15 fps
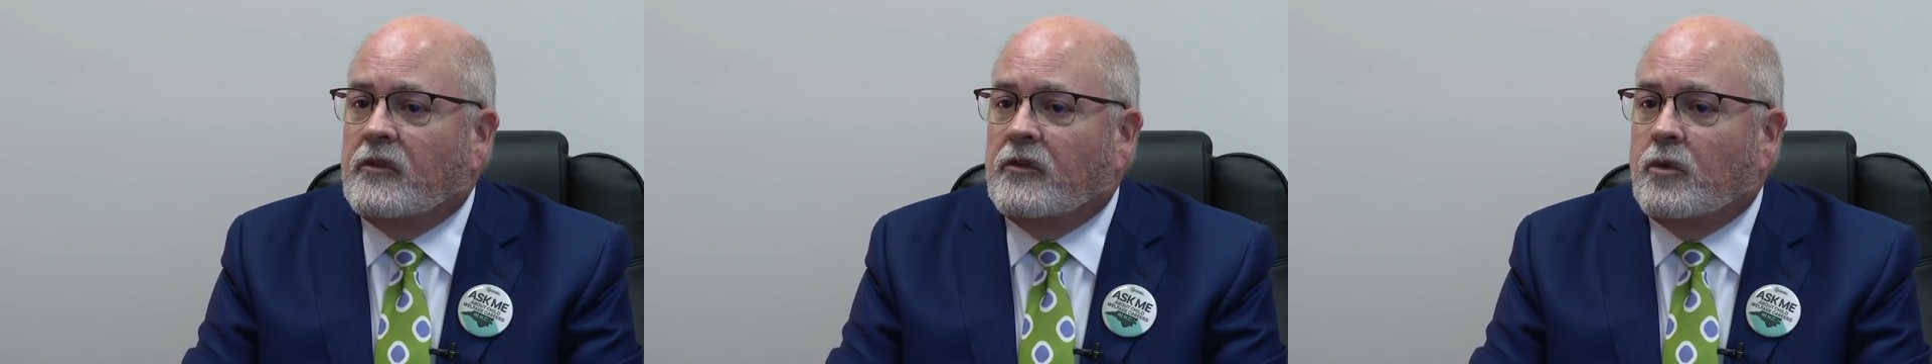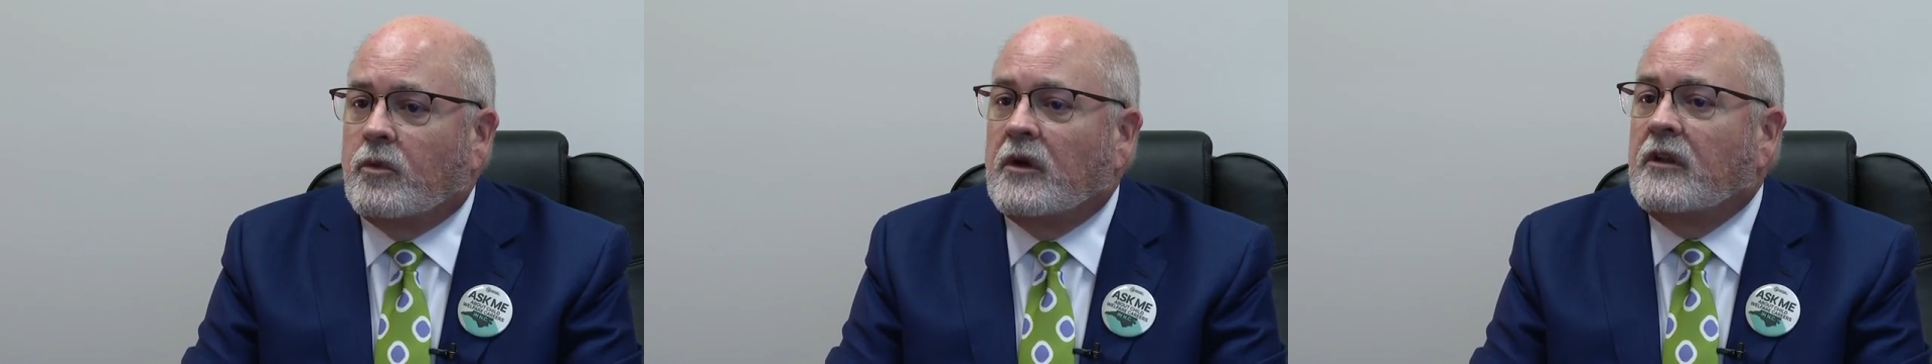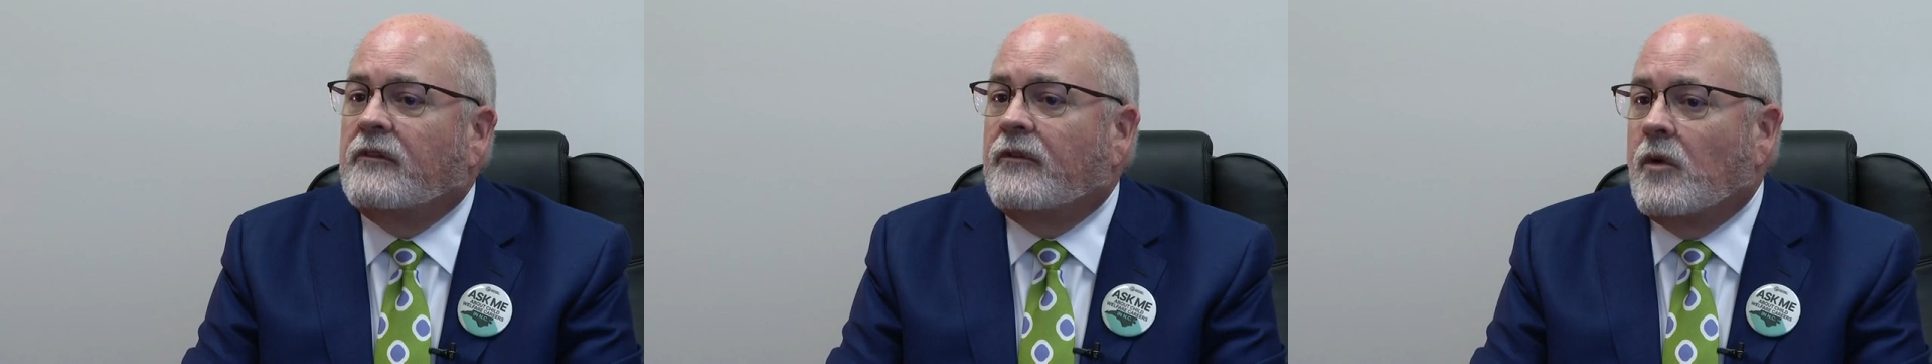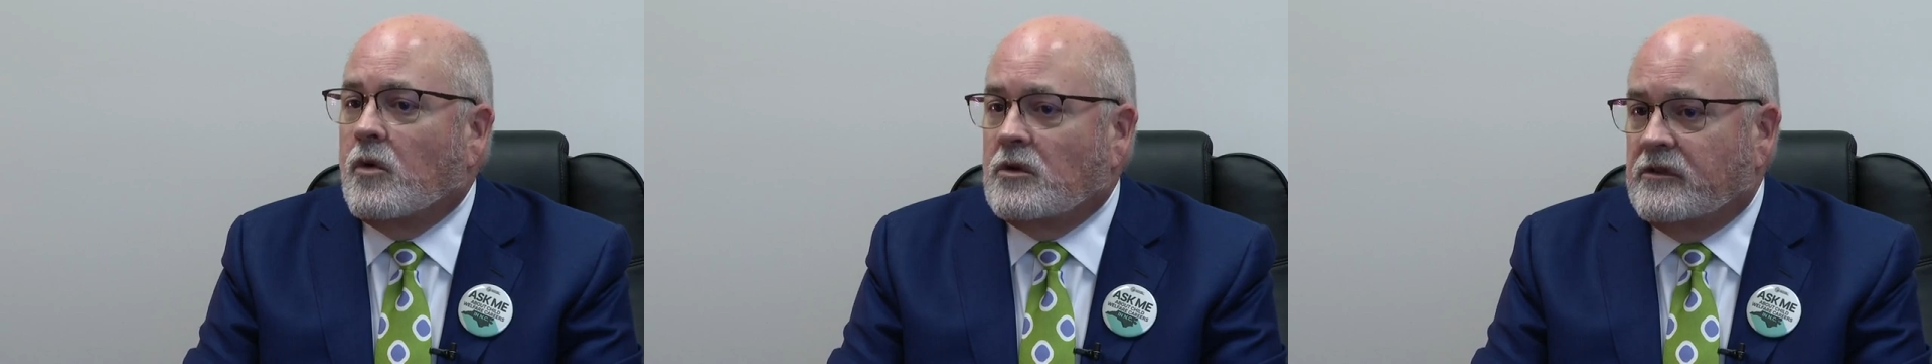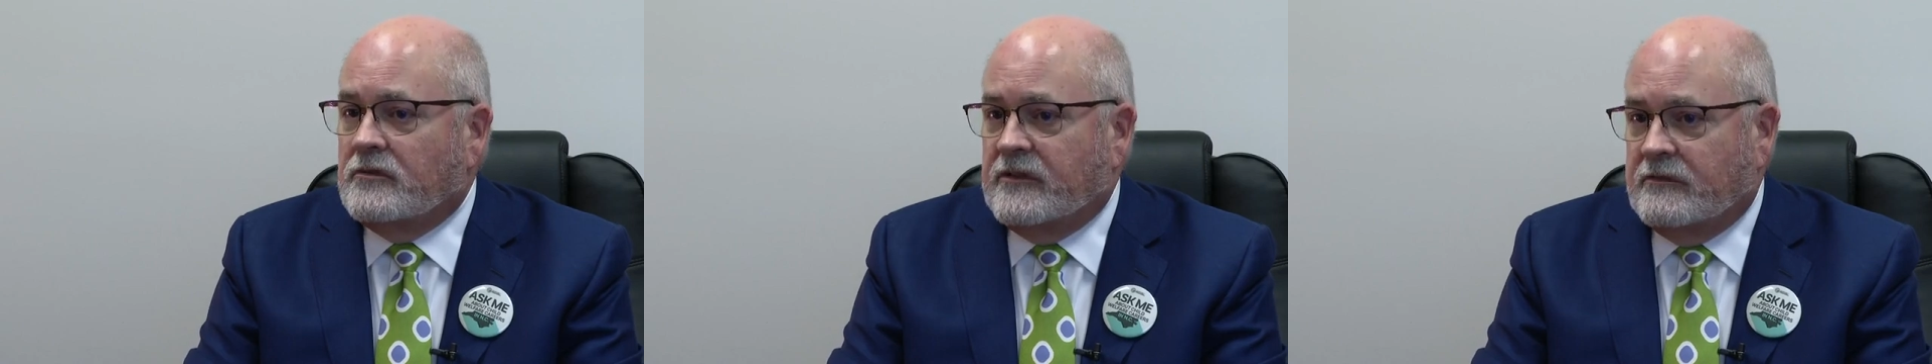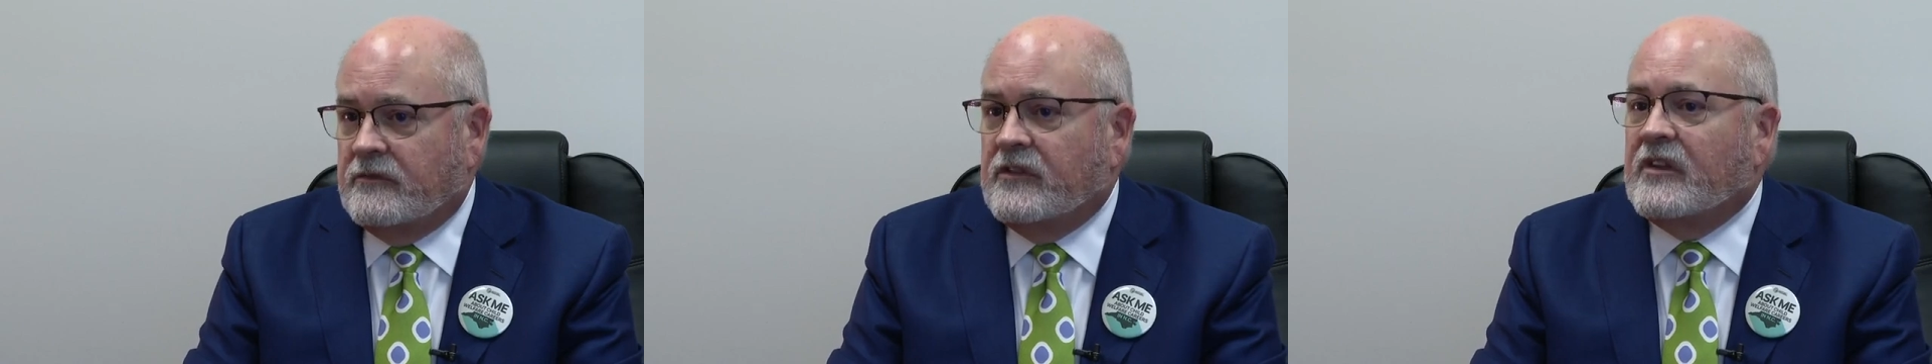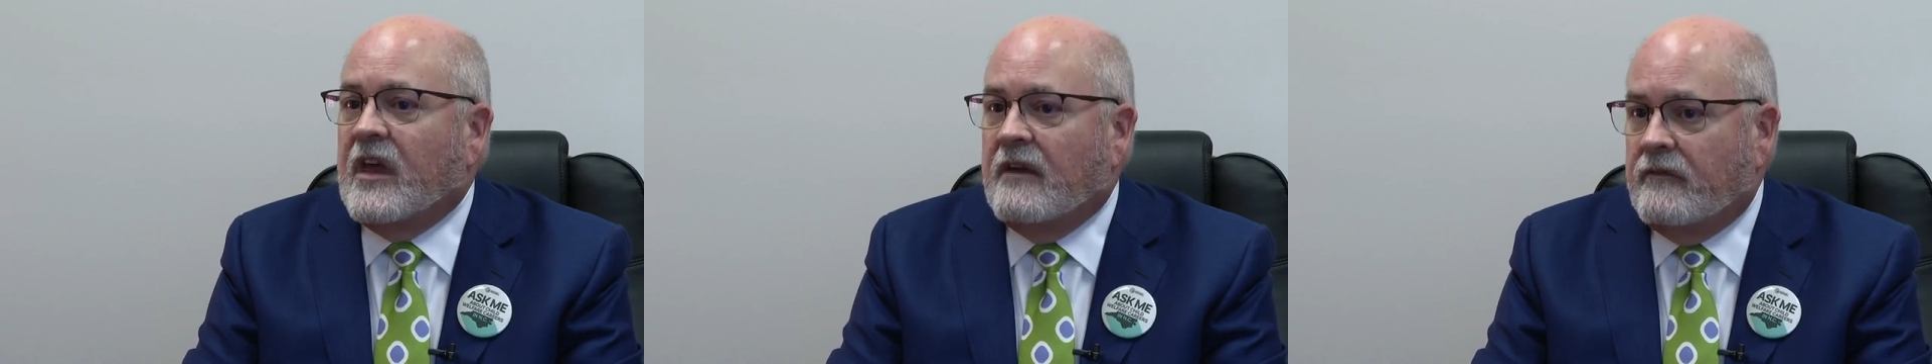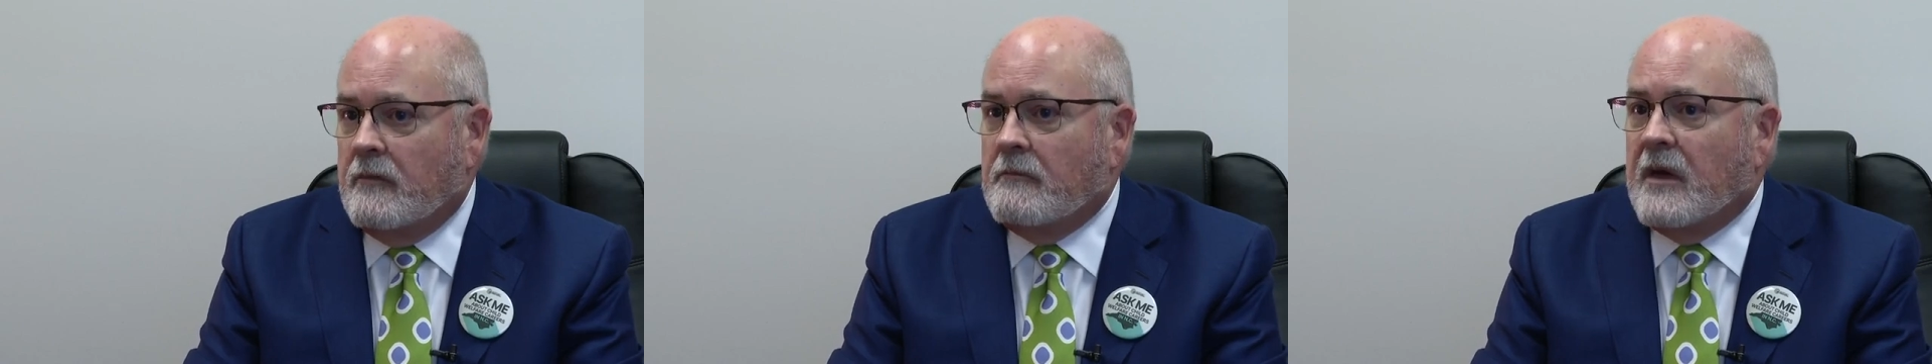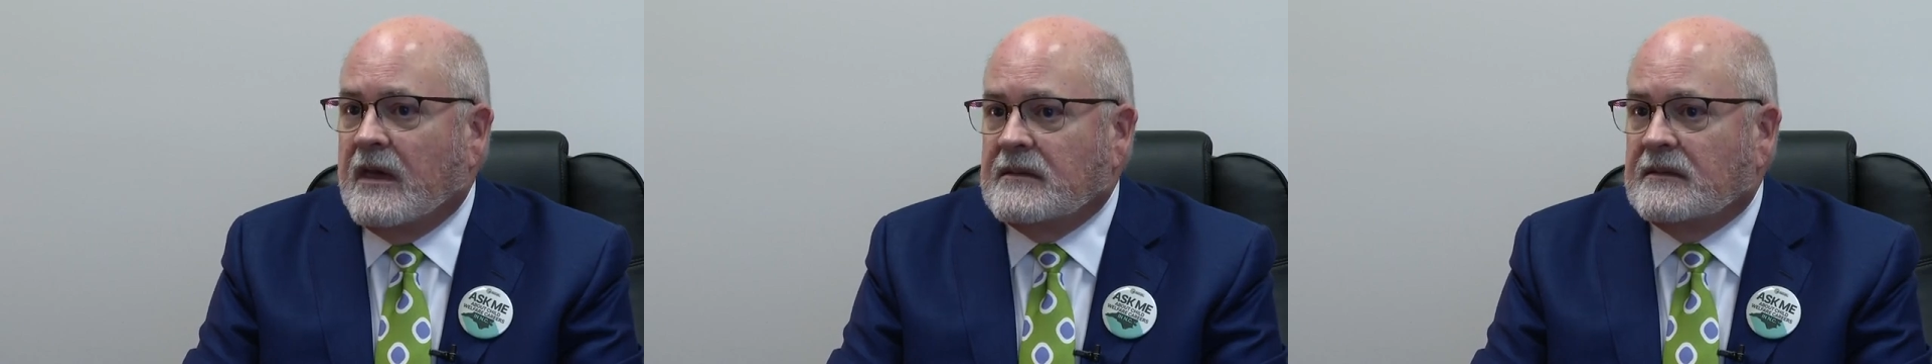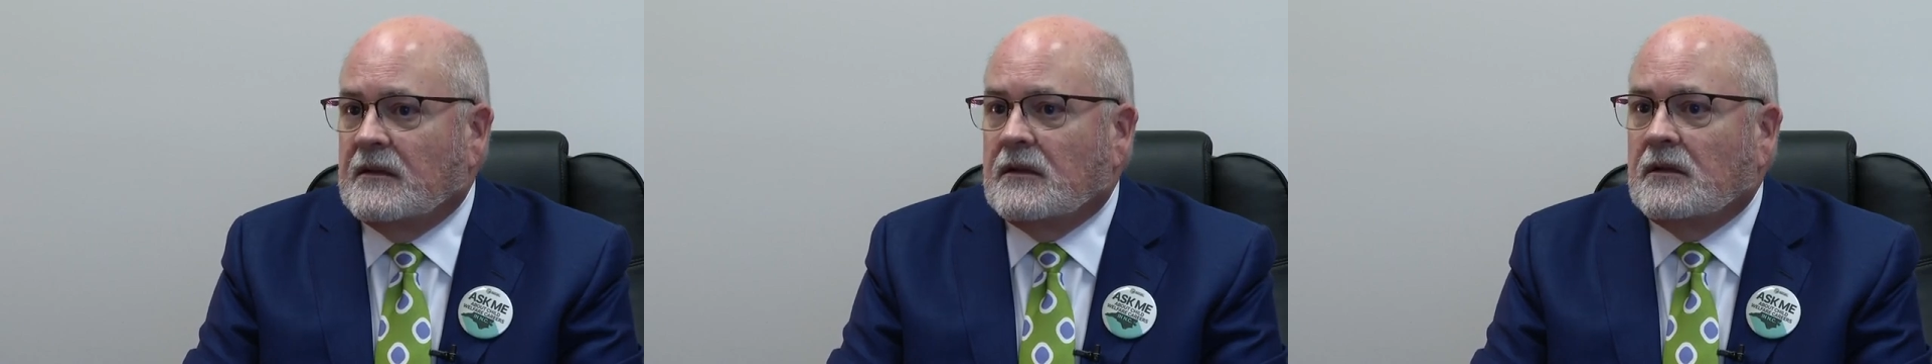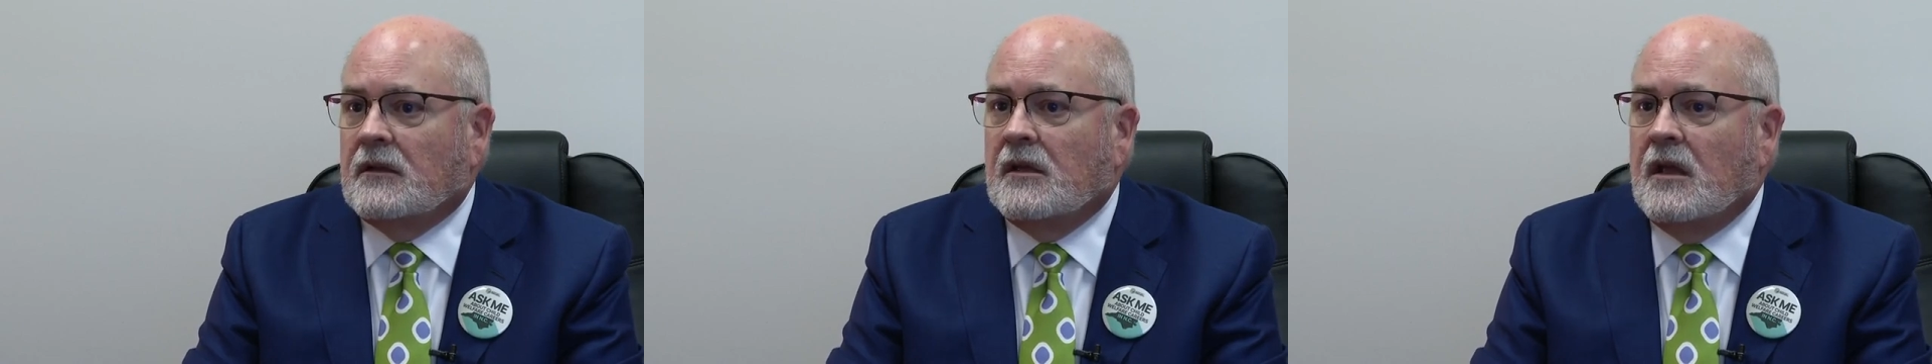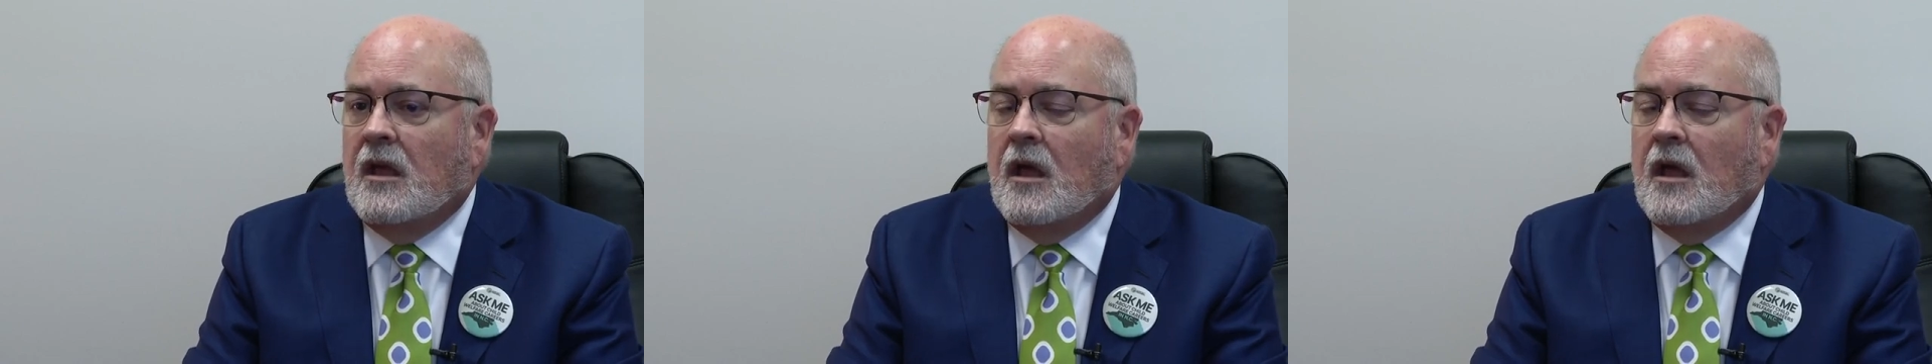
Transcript: twenty-four seven basically.